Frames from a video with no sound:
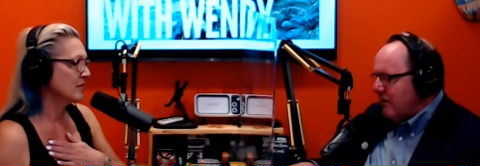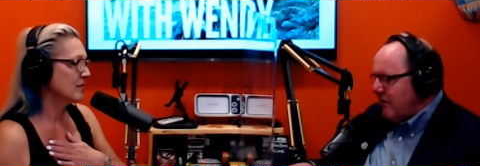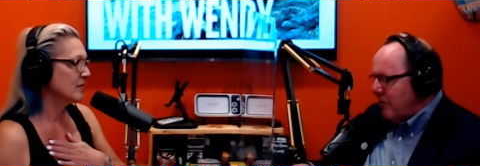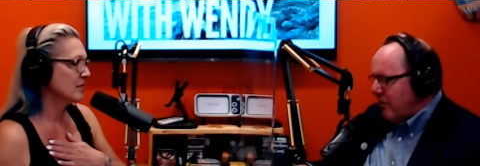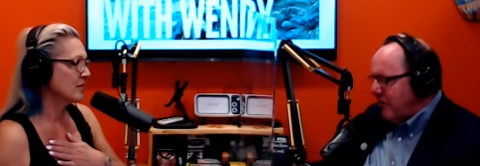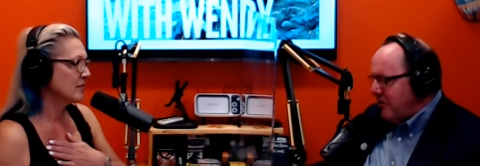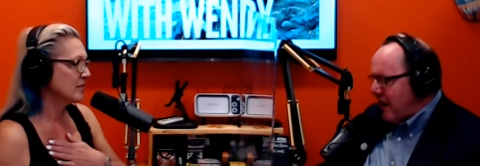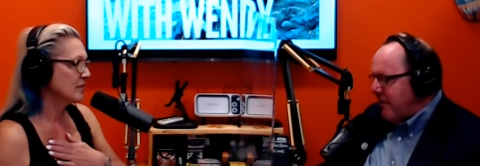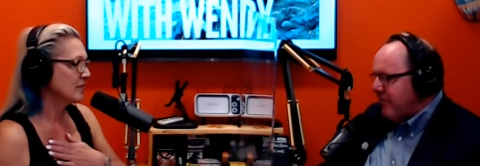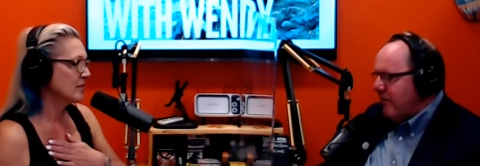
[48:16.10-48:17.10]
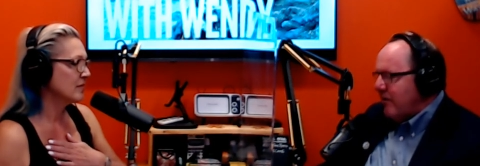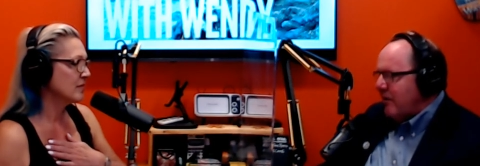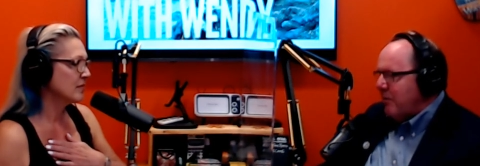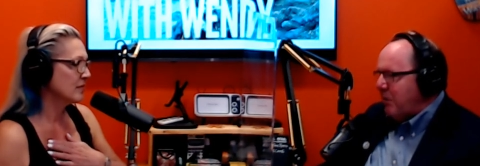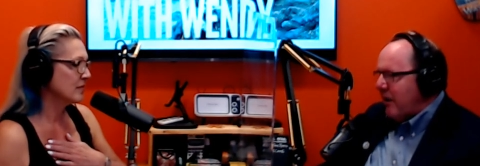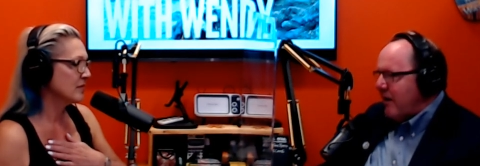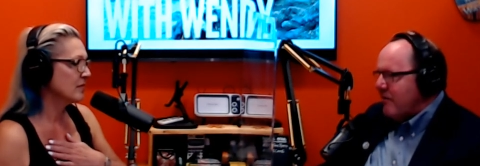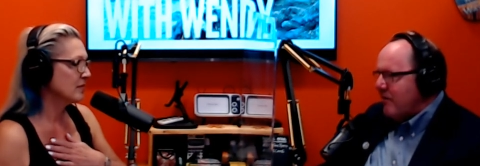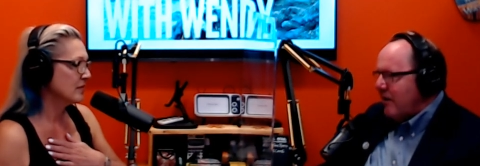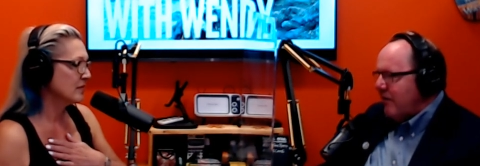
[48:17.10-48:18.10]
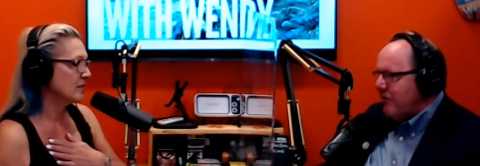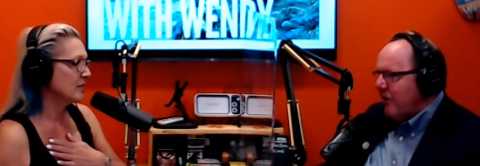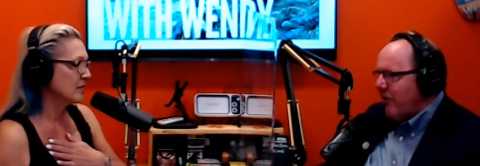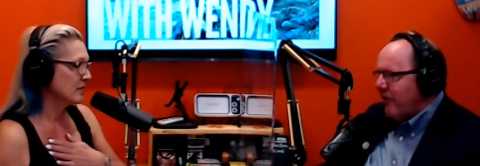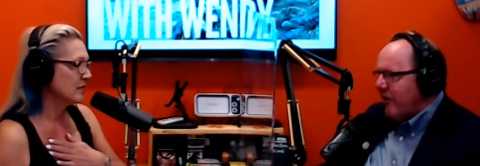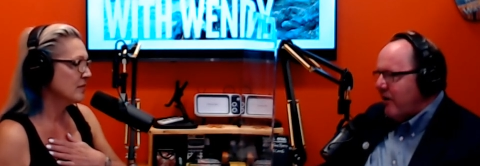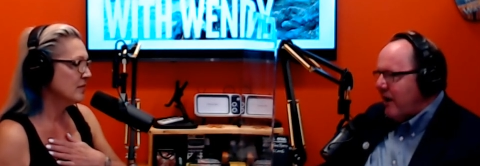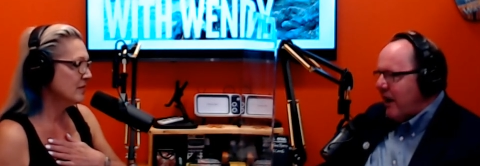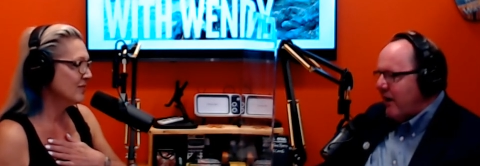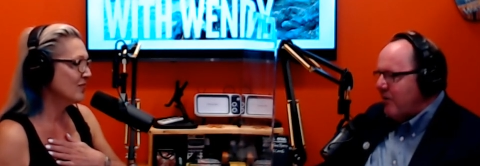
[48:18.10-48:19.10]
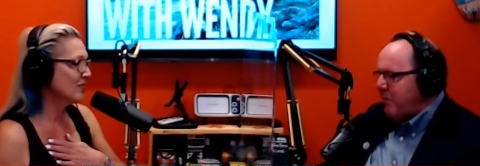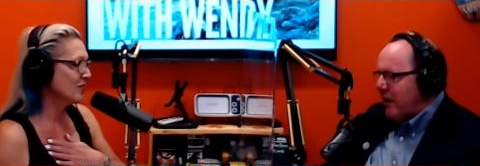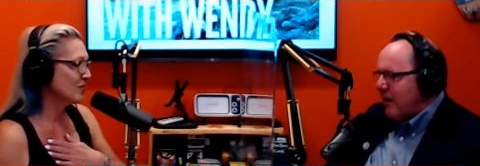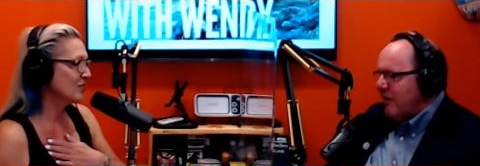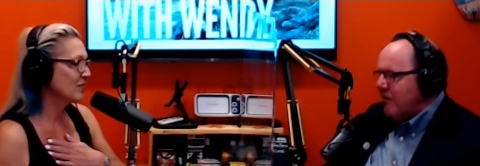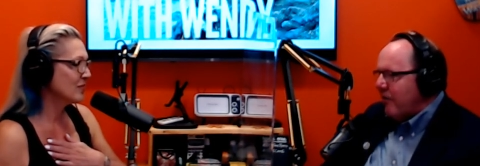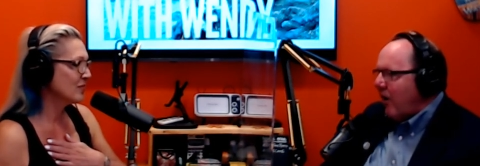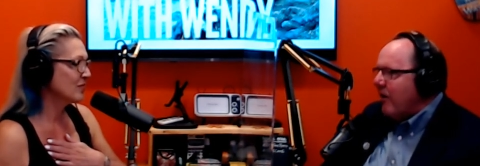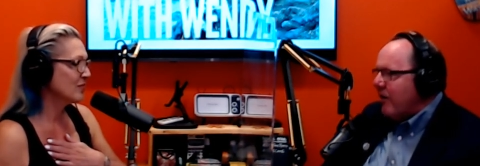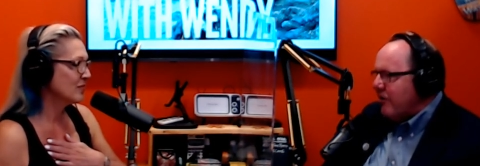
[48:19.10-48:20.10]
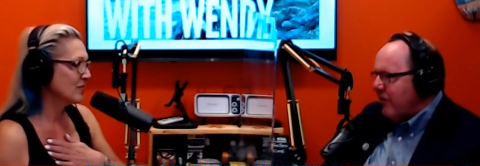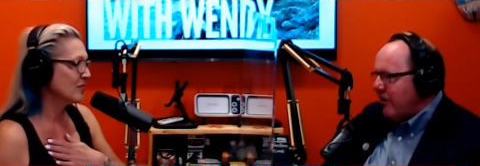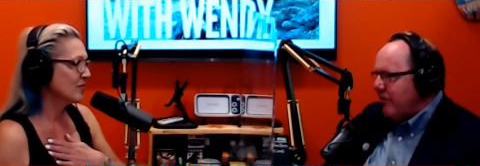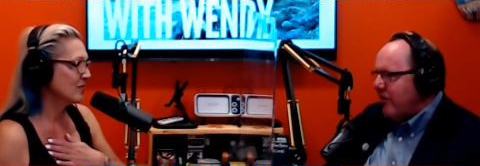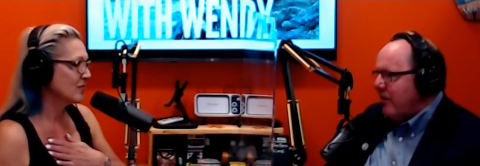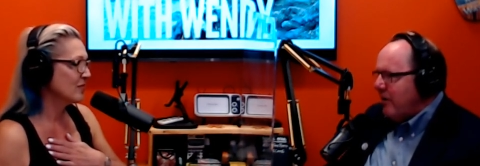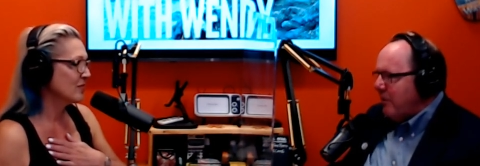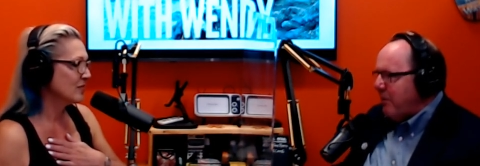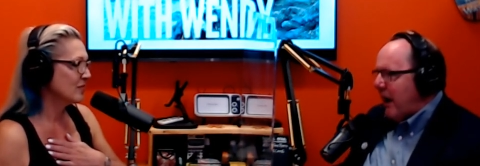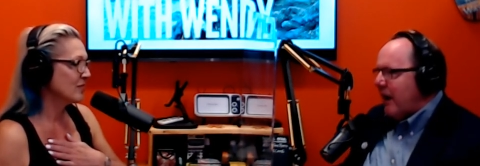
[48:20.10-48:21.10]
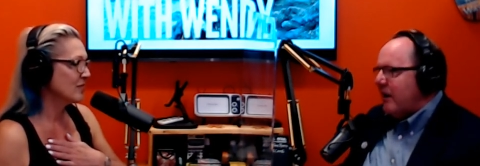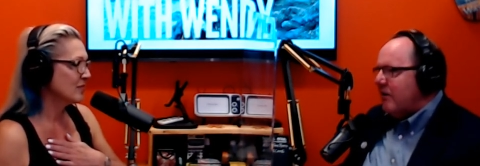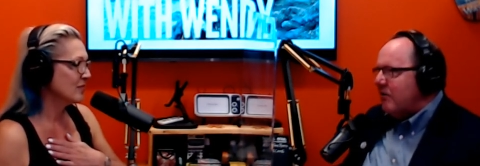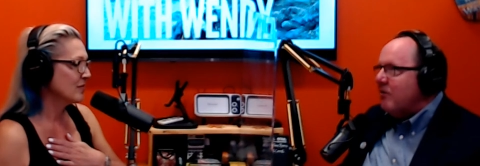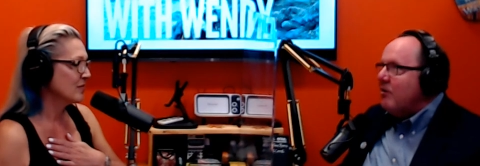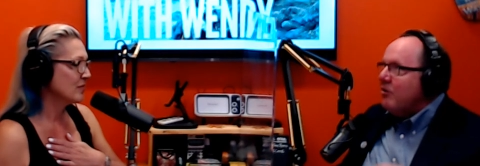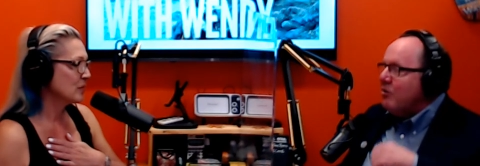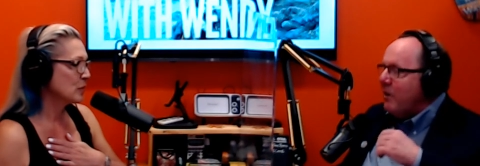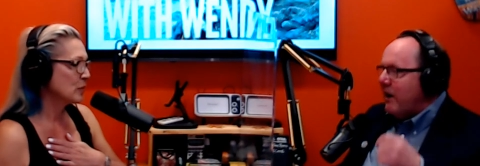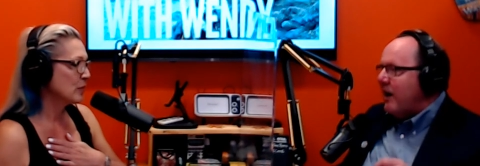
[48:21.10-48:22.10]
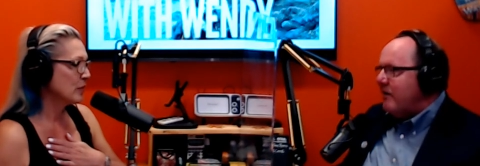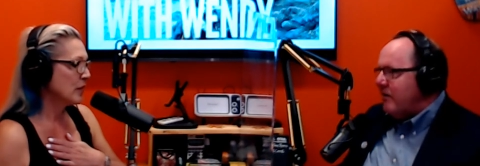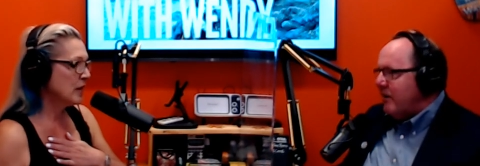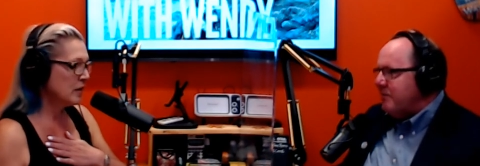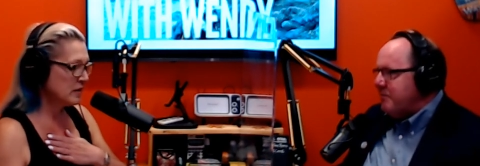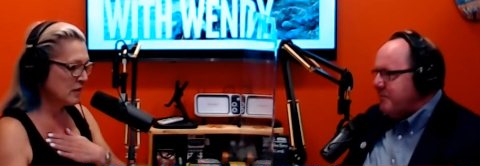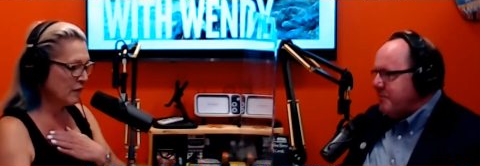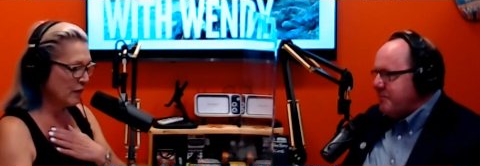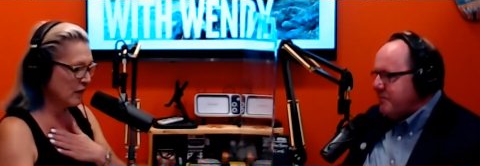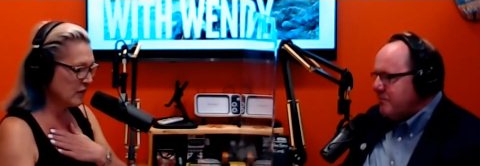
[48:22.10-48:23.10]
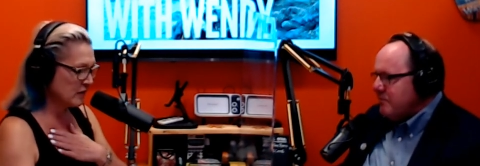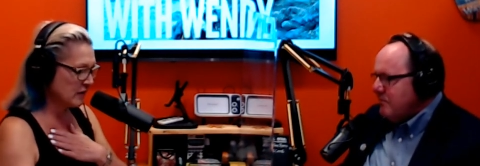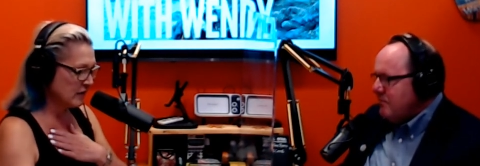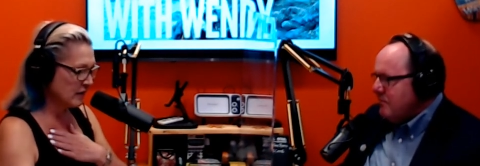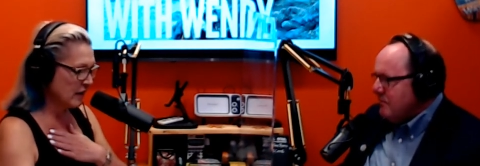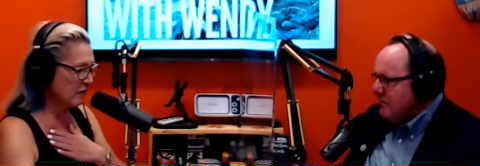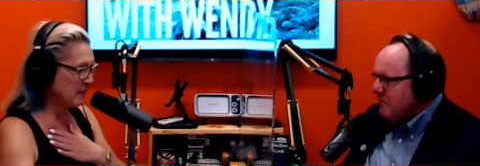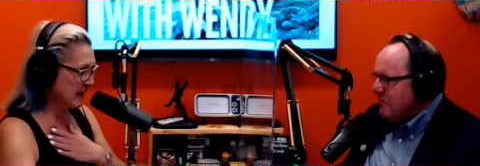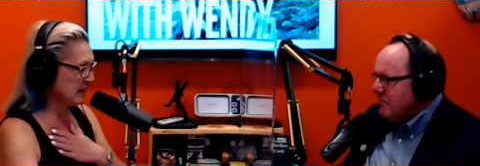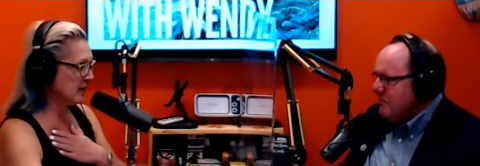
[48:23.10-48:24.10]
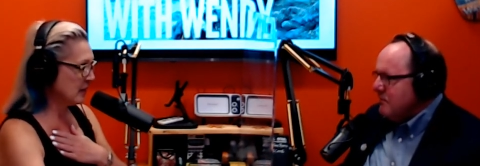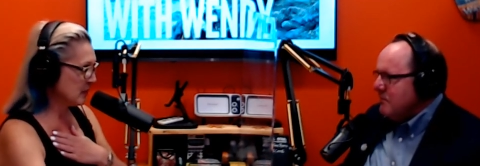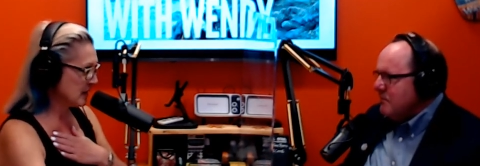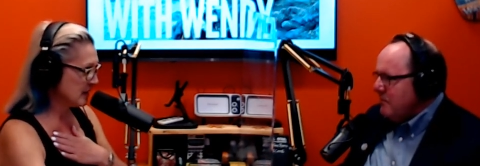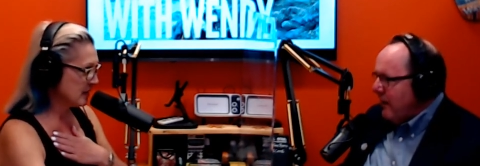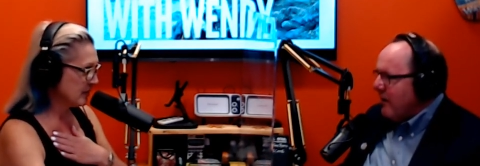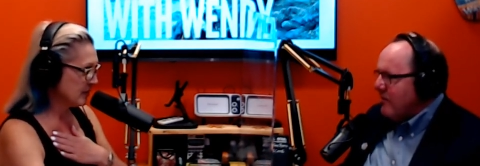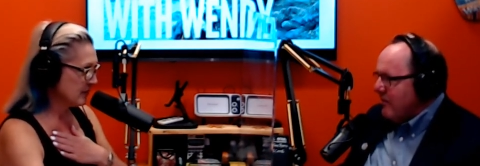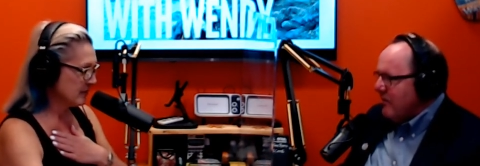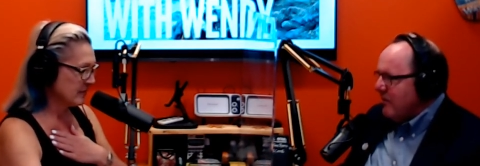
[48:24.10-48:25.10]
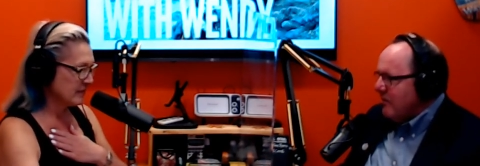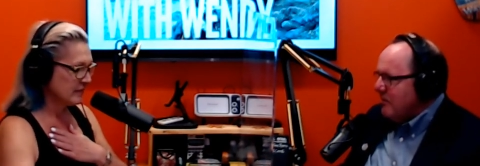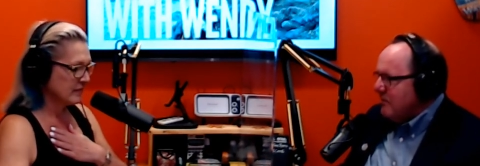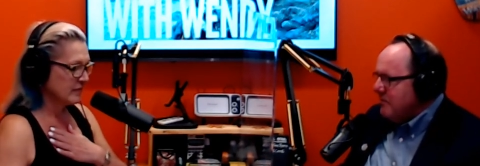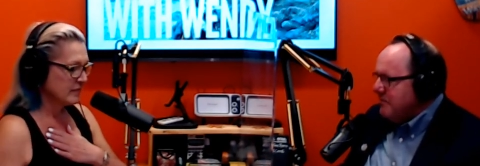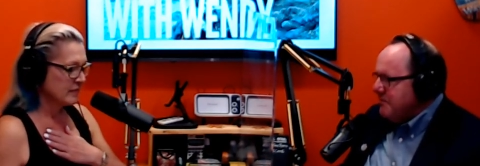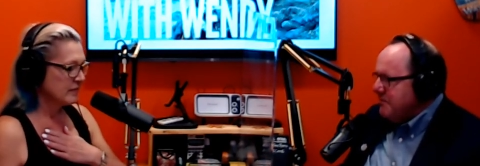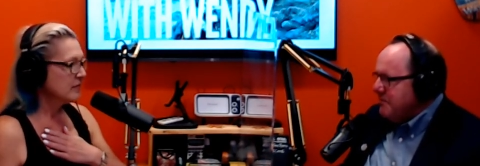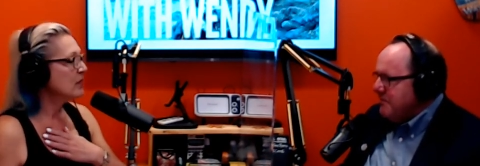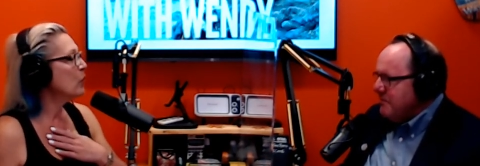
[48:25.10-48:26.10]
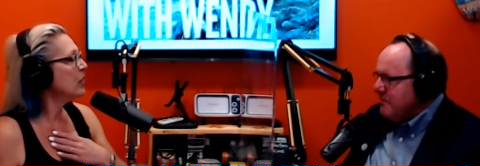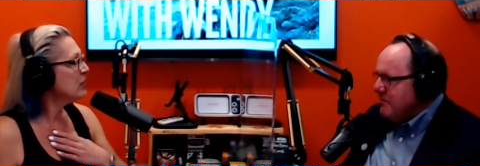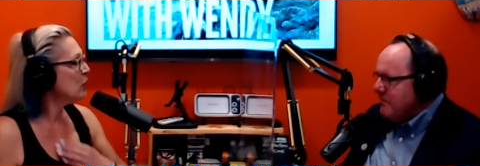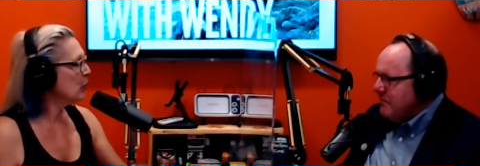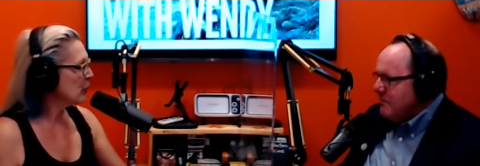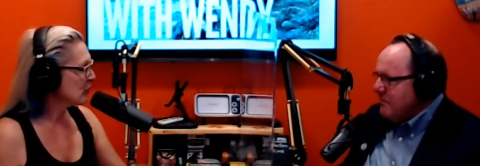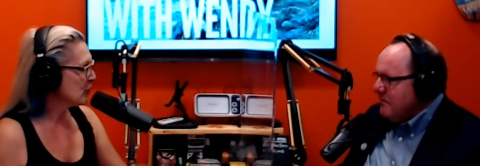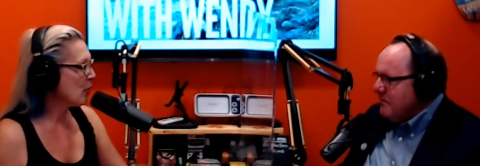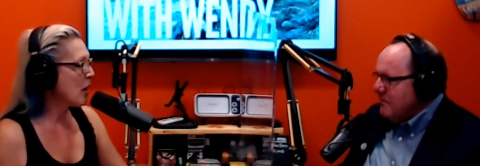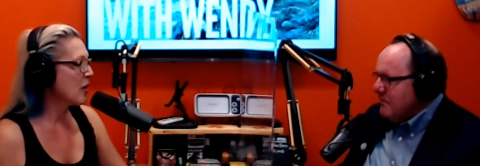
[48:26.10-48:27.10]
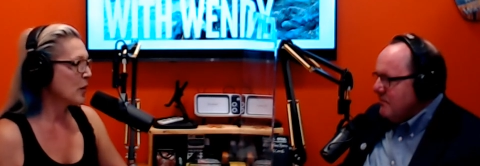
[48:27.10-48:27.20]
Speaker 1: a safe place of shelter and mm it's because of our initiative back in 2018
Speaker 2: it is the first of many steps yes what is your personal motto